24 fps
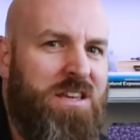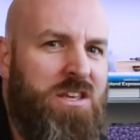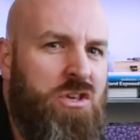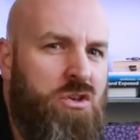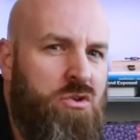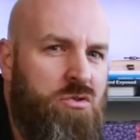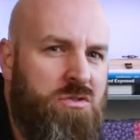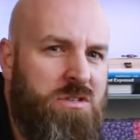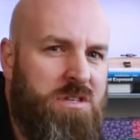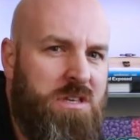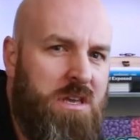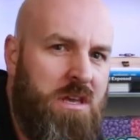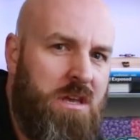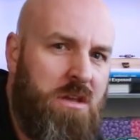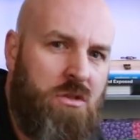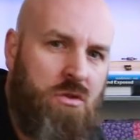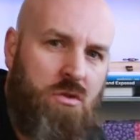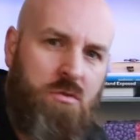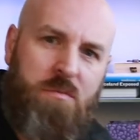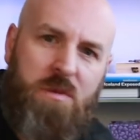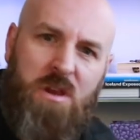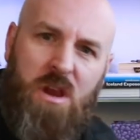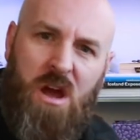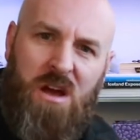using
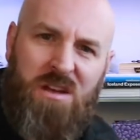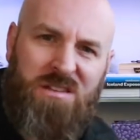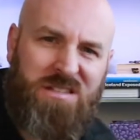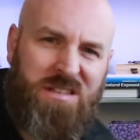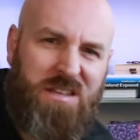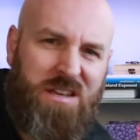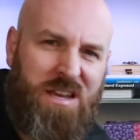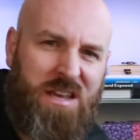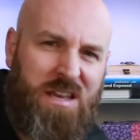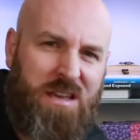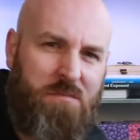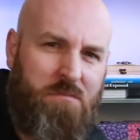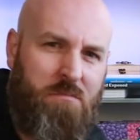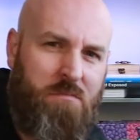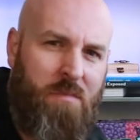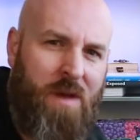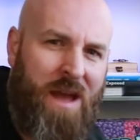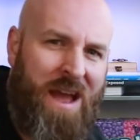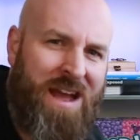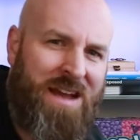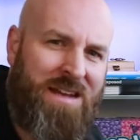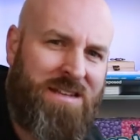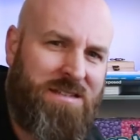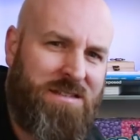luminosity
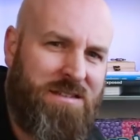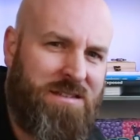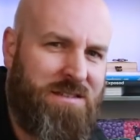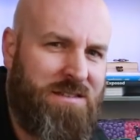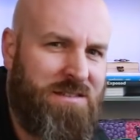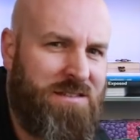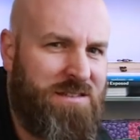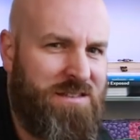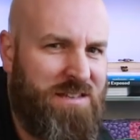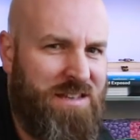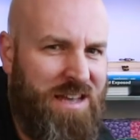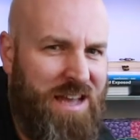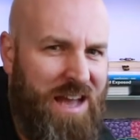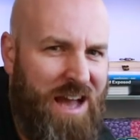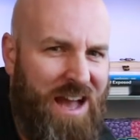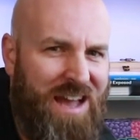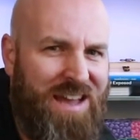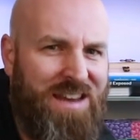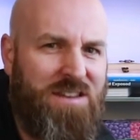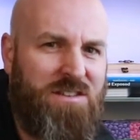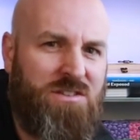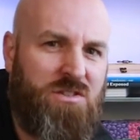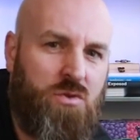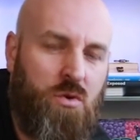masks,
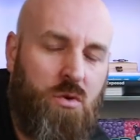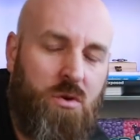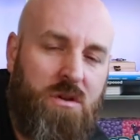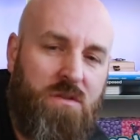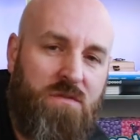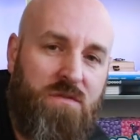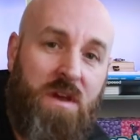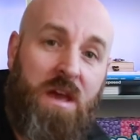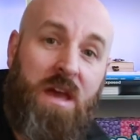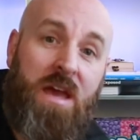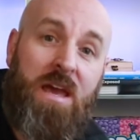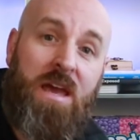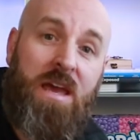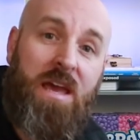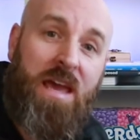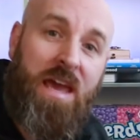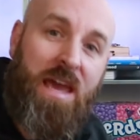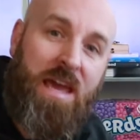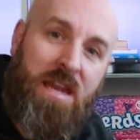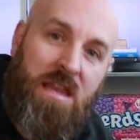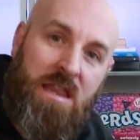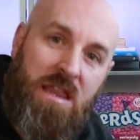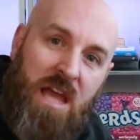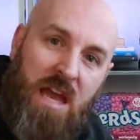kinda sort of,
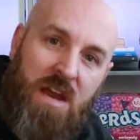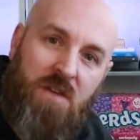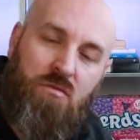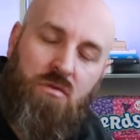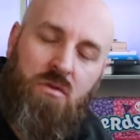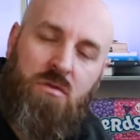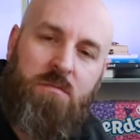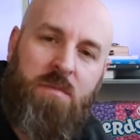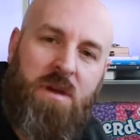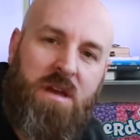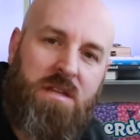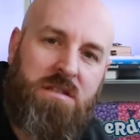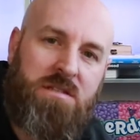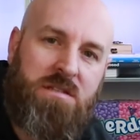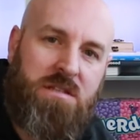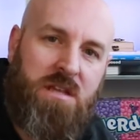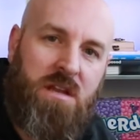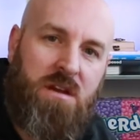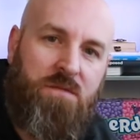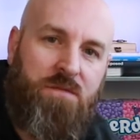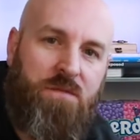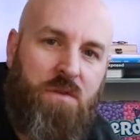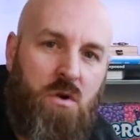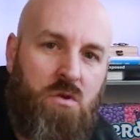in Lightroom
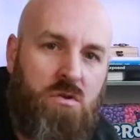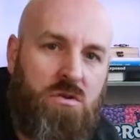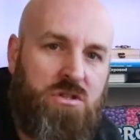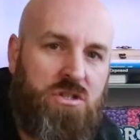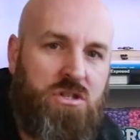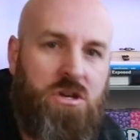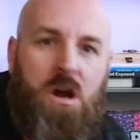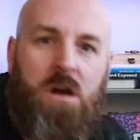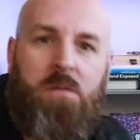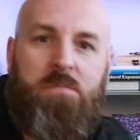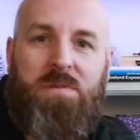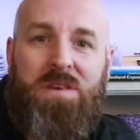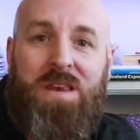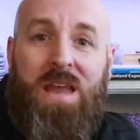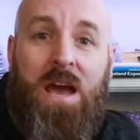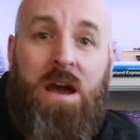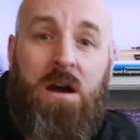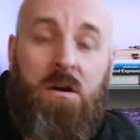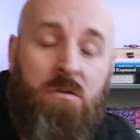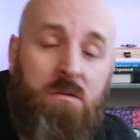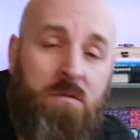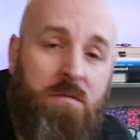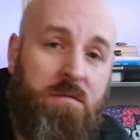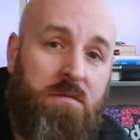instead of Photoshop.
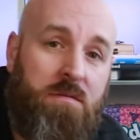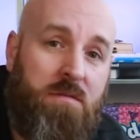Now,